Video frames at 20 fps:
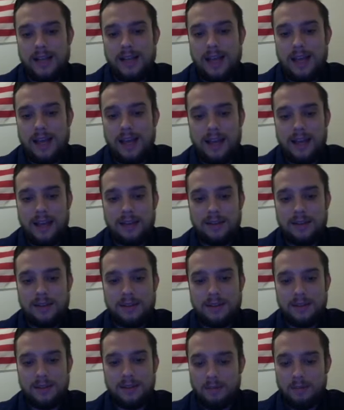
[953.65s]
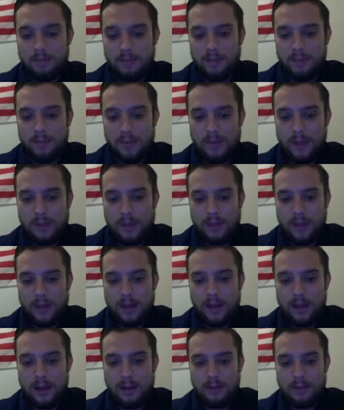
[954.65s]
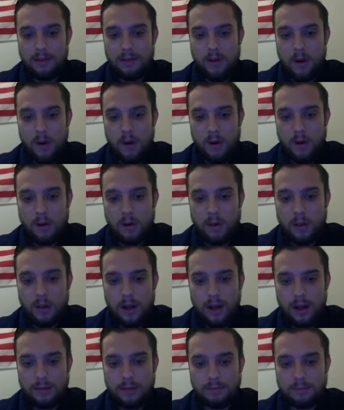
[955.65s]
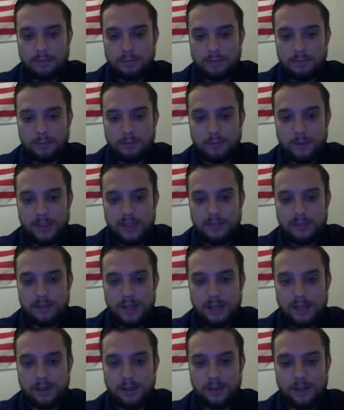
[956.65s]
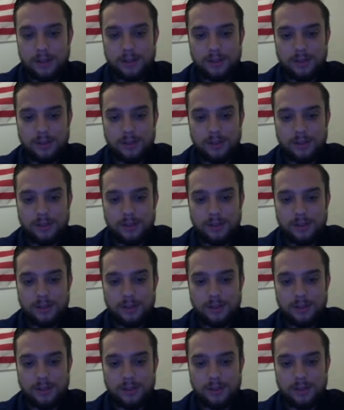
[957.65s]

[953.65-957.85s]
and that they all read English.